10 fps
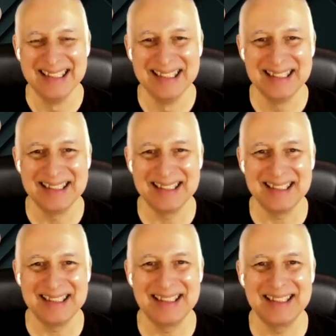
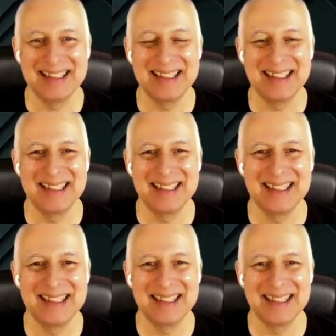
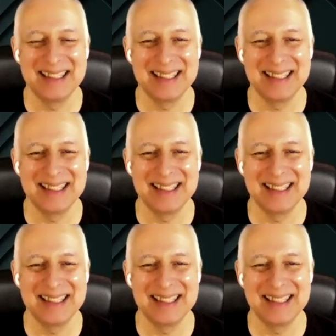This person isn't speaking.